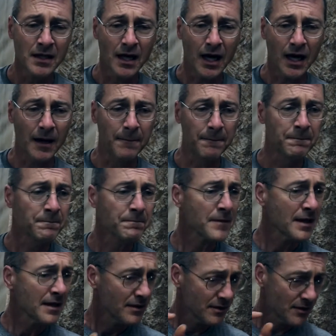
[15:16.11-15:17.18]

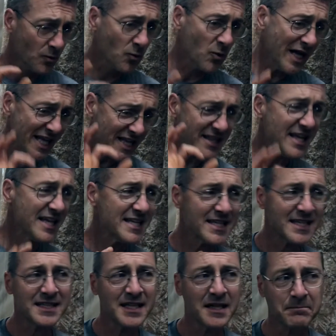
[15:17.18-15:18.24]
The way they
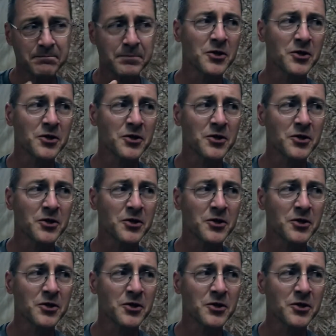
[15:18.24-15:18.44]
get them